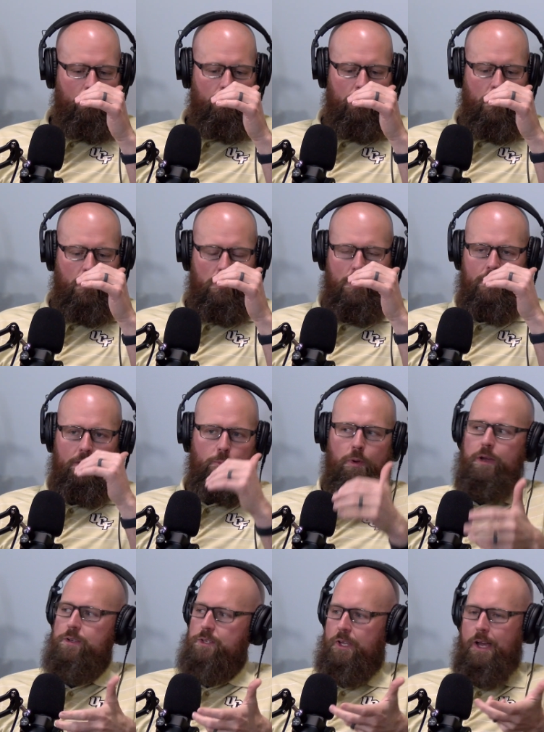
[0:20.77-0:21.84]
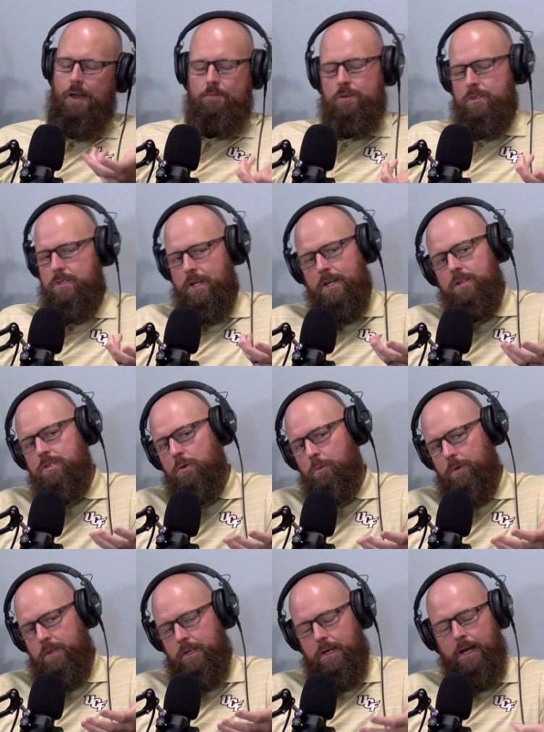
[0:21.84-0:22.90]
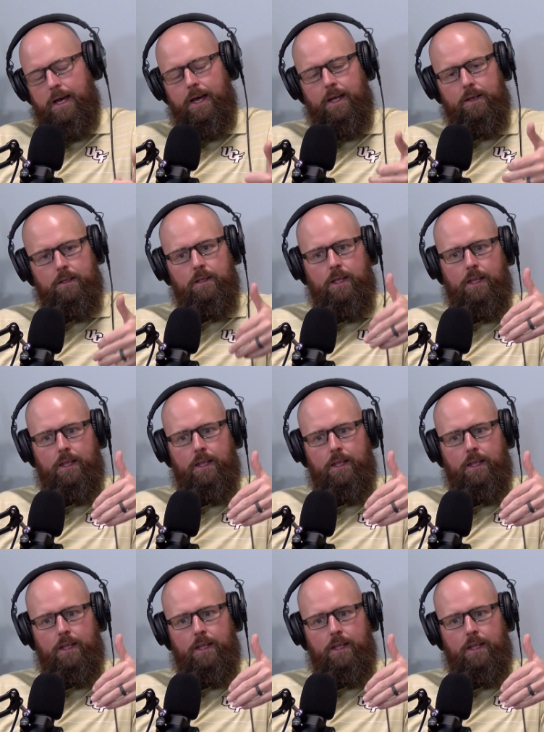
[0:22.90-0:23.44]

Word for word: you know prayer is a conversation with God